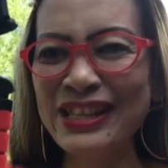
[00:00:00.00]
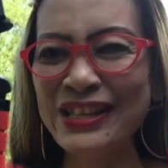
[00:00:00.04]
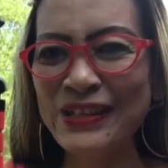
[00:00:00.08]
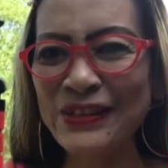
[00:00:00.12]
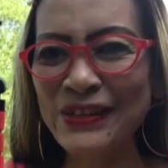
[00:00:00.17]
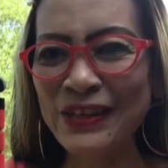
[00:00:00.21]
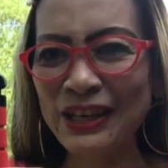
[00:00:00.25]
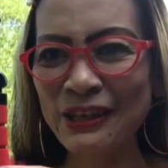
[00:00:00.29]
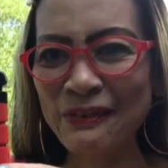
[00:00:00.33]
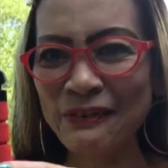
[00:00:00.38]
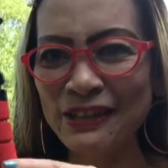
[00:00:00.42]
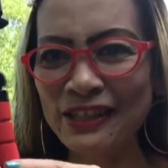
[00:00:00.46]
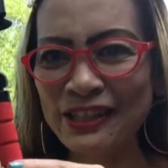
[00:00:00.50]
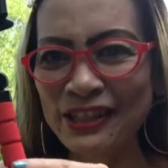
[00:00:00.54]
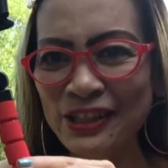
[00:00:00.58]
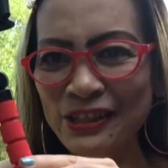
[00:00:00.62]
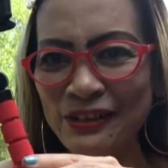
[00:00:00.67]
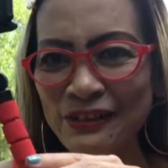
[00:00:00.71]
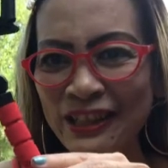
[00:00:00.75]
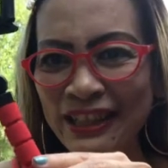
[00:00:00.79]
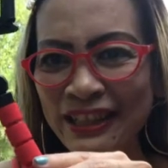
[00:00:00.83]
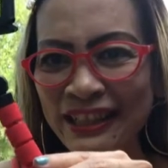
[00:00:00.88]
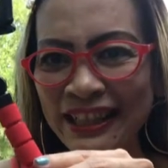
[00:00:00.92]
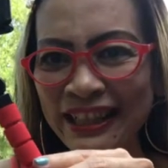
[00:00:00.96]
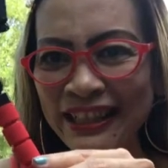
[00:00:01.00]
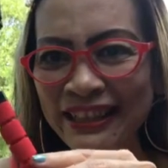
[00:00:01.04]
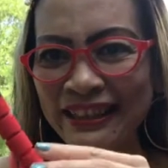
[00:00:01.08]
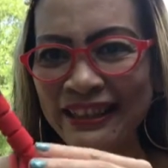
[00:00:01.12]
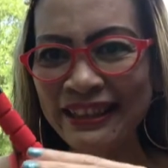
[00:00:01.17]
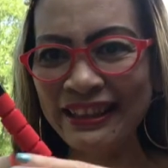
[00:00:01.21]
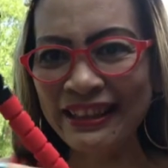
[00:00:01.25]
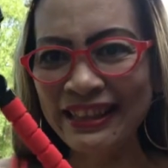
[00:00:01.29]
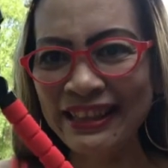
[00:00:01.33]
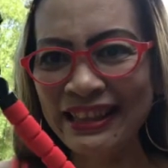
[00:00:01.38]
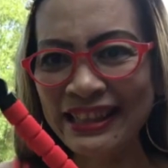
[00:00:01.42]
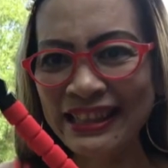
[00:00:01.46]
So I will try like
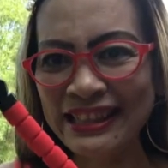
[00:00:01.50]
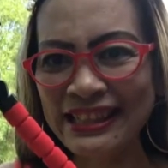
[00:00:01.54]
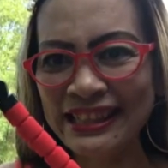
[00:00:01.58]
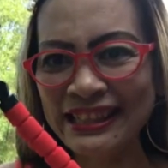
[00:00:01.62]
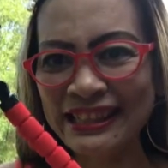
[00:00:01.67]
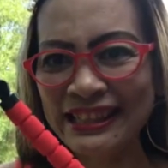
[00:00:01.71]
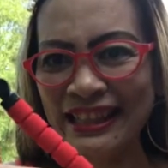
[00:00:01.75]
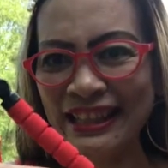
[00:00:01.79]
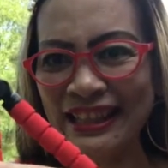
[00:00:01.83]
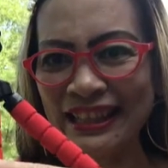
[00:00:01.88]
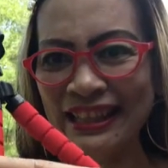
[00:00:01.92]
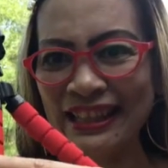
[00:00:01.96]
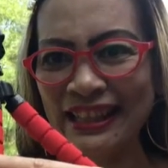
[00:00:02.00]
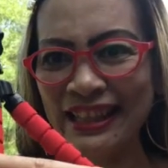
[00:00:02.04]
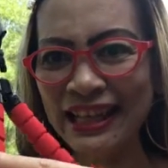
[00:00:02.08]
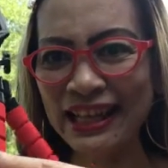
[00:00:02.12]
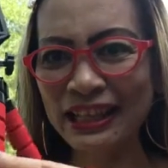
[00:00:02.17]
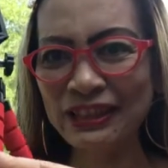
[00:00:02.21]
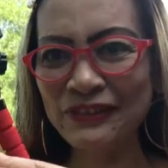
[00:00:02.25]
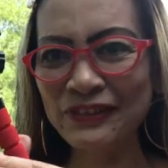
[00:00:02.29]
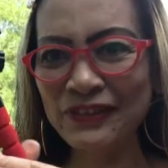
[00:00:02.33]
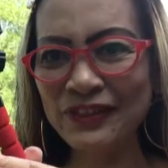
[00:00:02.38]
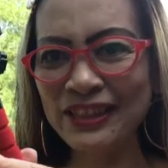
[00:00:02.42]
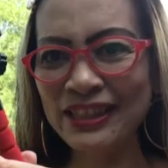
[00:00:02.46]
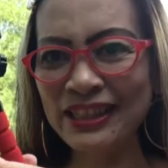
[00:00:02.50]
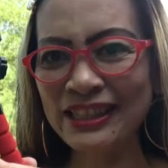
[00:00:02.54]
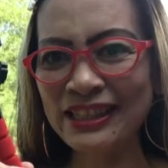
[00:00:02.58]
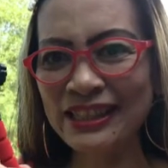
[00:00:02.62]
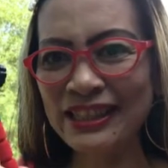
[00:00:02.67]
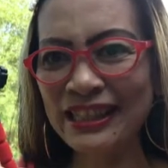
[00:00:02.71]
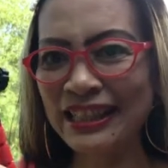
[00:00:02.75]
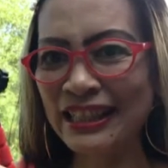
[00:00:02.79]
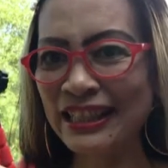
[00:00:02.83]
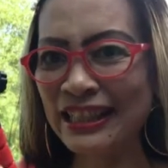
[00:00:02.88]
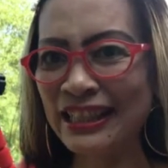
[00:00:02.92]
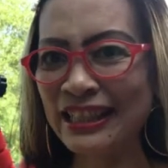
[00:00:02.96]
this, like that for the
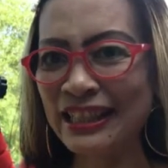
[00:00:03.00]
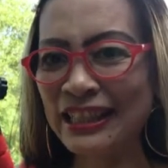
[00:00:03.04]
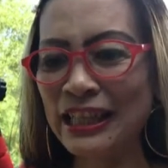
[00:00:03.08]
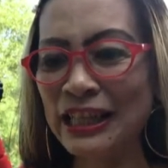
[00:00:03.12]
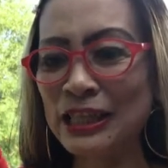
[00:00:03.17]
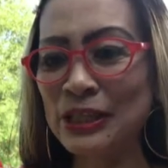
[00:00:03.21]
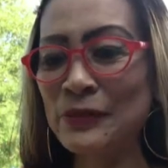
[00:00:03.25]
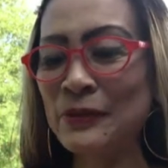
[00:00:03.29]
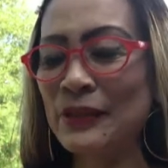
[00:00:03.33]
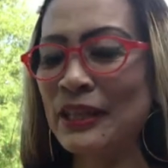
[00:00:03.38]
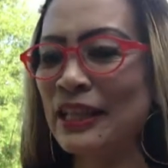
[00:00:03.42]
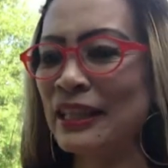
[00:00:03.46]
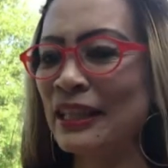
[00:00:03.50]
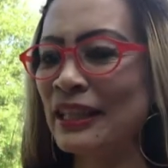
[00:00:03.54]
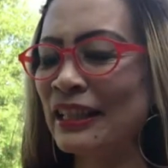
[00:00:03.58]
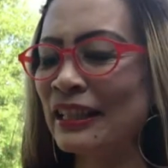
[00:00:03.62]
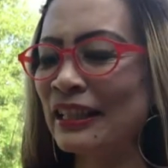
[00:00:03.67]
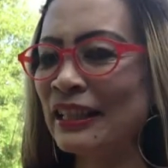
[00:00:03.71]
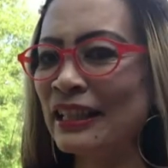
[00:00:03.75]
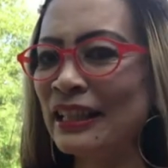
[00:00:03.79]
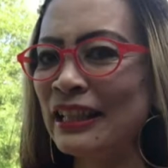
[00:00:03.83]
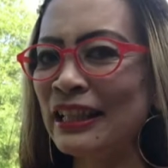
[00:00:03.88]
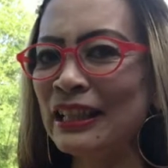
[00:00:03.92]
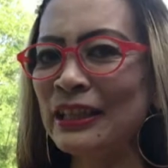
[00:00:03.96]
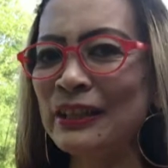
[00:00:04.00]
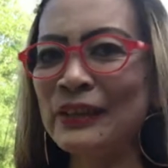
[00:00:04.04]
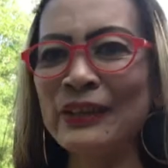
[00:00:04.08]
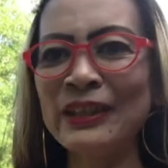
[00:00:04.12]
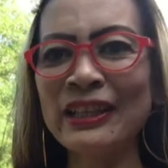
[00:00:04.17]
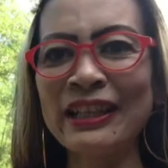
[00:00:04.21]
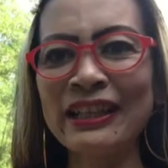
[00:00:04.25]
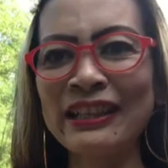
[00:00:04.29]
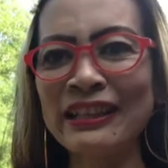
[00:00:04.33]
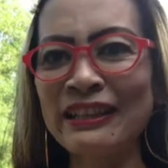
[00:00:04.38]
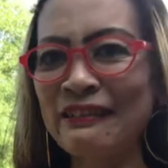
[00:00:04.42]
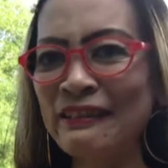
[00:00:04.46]
stand in case we're gonna eat or
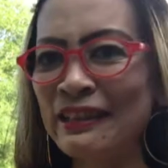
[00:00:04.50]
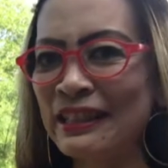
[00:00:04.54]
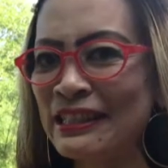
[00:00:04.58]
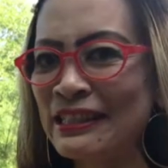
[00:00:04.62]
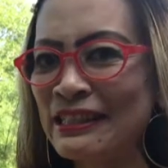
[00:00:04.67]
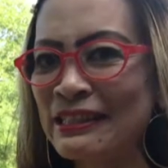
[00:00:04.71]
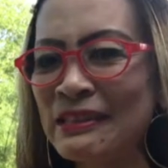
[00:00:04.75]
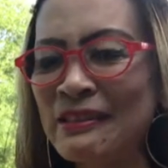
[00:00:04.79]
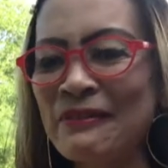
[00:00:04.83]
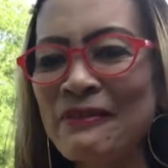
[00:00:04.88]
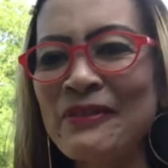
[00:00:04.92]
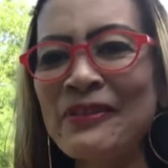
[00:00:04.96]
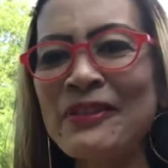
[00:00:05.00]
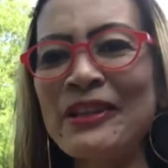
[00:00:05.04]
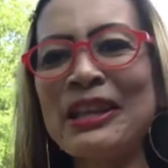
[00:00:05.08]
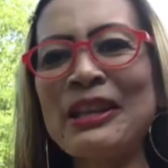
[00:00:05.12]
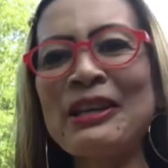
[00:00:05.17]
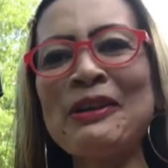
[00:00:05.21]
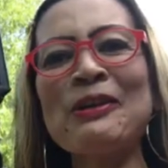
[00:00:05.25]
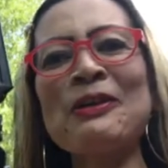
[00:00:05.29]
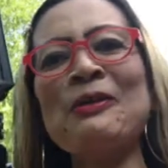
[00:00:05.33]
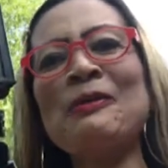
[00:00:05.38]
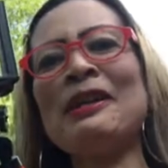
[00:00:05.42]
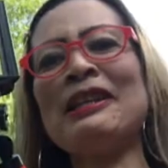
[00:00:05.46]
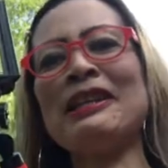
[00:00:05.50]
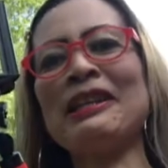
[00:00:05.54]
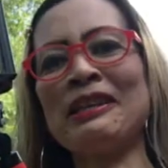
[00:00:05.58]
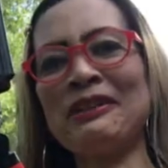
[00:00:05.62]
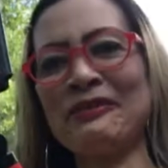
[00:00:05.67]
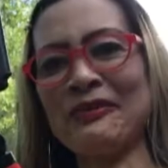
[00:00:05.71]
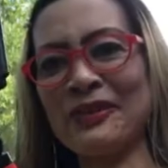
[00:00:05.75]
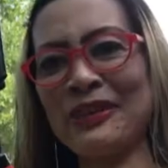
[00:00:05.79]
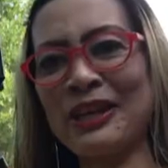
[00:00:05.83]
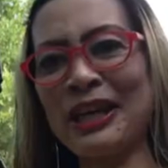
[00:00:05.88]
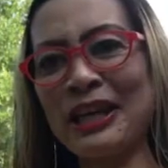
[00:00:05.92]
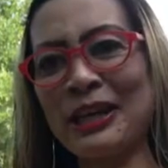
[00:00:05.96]
I'm gonna write something or
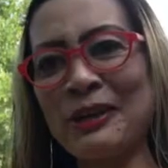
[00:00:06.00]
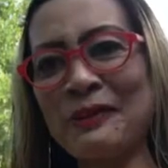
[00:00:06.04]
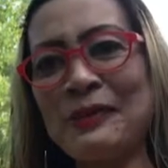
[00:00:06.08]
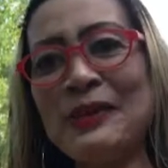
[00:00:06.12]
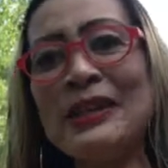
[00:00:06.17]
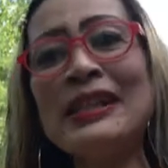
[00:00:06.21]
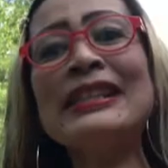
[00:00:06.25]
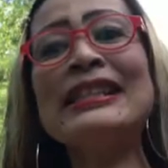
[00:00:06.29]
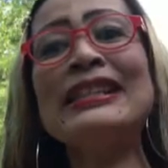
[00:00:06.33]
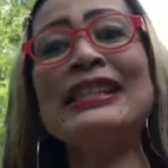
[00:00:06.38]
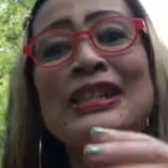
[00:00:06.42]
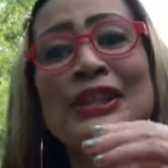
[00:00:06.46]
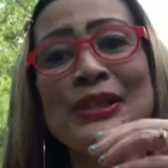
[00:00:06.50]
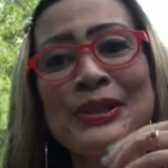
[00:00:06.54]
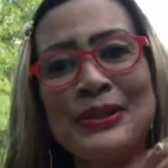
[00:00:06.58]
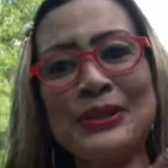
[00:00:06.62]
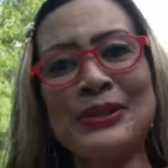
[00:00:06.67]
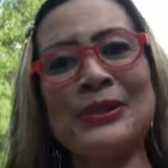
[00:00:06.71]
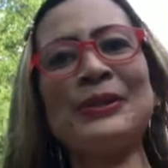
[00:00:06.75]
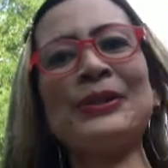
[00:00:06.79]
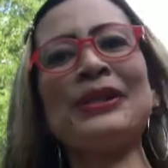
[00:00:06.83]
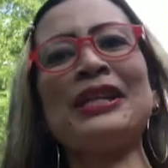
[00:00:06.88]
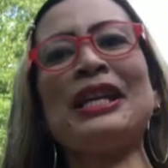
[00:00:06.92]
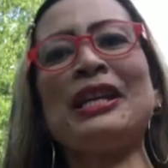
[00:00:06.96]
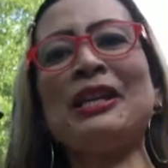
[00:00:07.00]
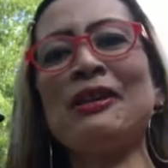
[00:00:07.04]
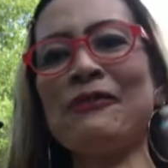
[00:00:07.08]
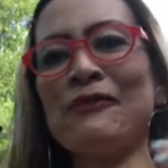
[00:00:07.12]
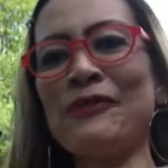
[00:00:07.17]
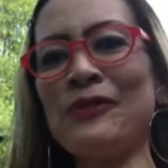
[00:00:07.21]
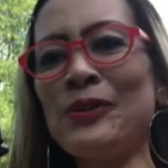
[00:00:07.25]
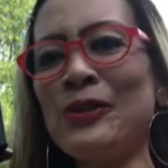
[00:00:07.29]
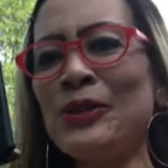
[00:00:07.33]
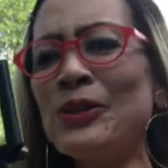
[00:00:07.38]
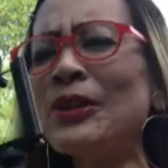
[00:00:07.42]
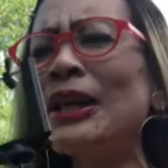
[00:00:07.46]
whatever I will do in the
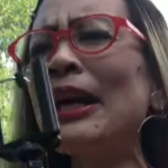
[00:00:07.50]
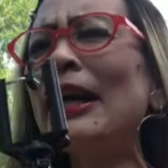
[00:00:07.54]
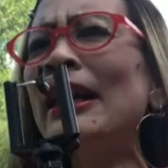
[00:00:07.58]
future.